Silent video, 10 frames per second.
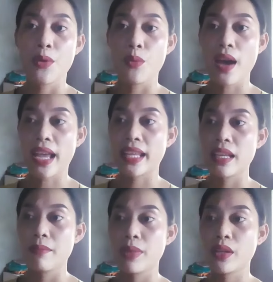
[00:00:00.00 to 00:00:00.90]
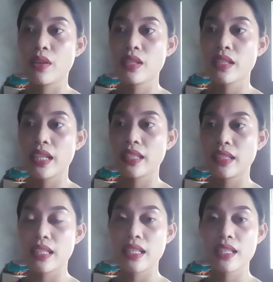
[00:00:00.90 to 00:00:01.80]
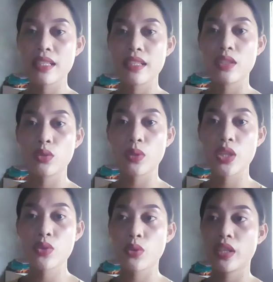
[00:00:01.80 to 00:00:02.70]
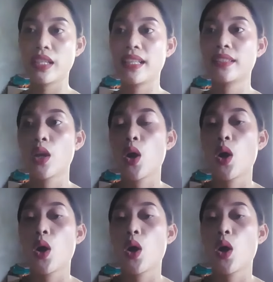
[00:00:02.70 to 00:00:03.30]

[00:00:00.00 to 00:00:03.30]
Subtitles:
Why? Because it is to ensure that